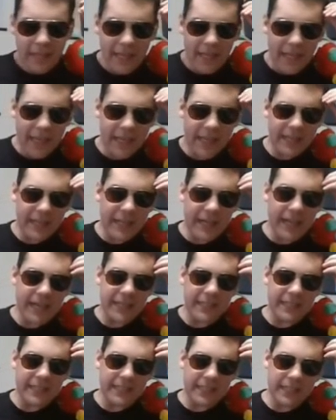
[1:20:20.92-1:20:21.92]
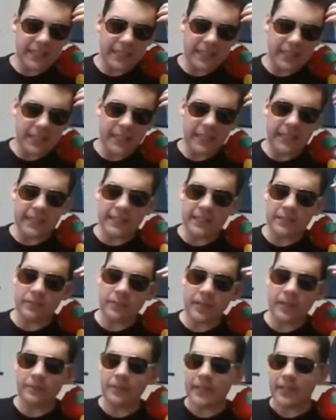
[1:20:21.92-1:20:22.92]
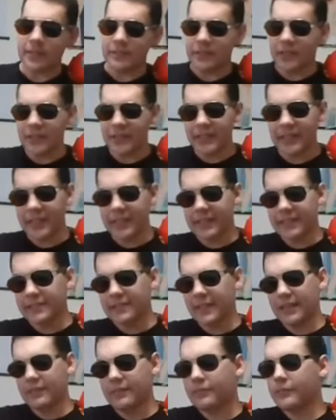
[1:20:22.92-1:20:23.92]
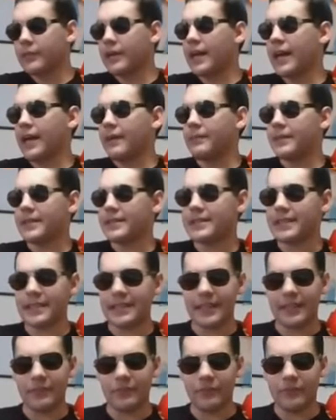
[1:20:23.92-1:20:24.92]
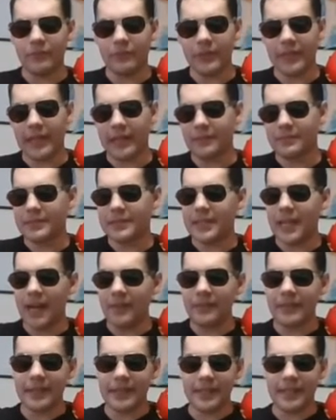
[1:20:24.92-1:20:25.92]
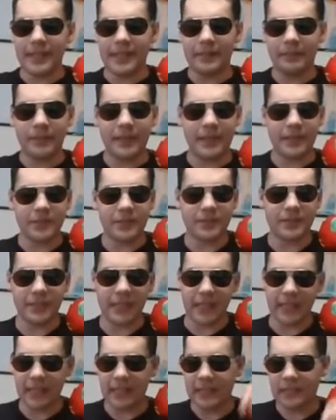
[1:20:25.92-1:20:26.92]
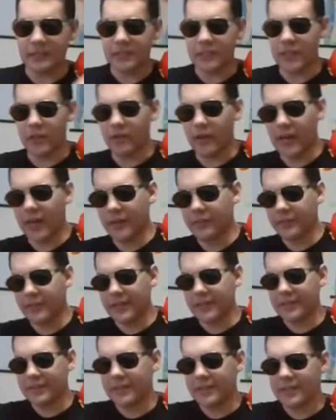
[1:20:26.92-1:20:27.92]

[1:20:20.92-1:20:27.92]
and I uh, didn't want to be there all day because like what happened is like they we kept stopping to take pictures like so often,